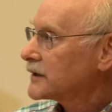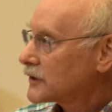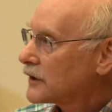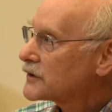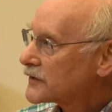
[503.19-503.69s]

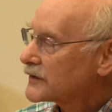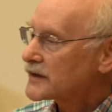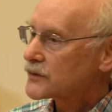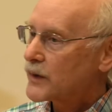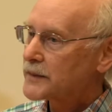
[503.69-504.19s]
chose for
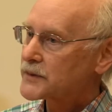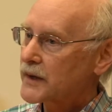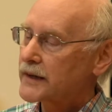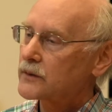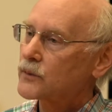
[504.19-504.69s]
this
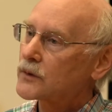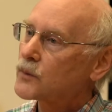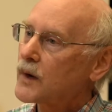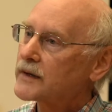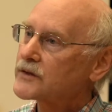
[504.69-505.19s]
website were
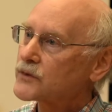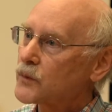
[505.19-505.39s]
ones